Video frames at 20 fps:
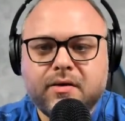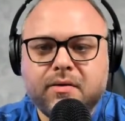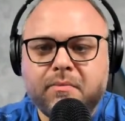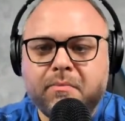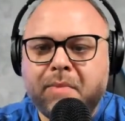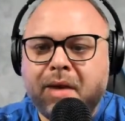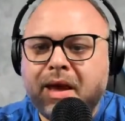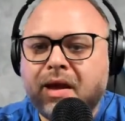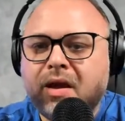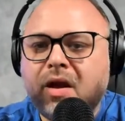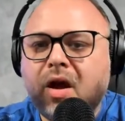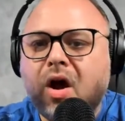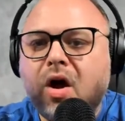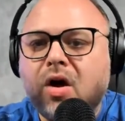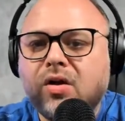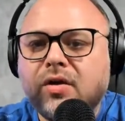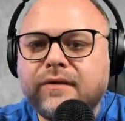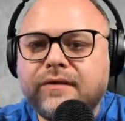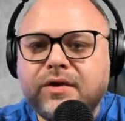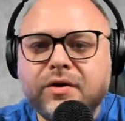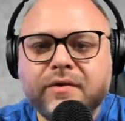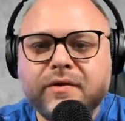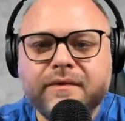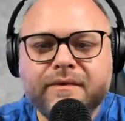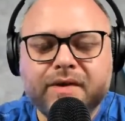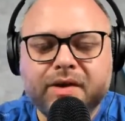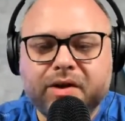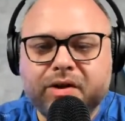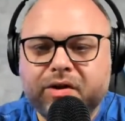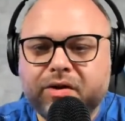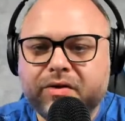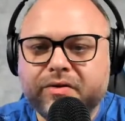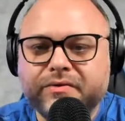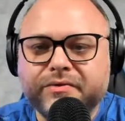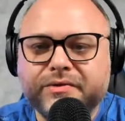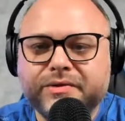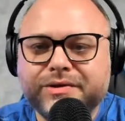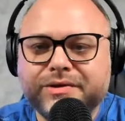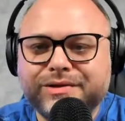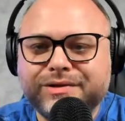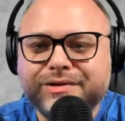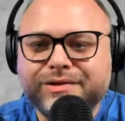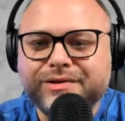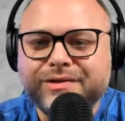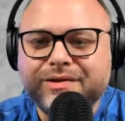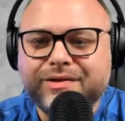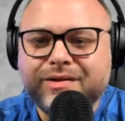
make all of your videos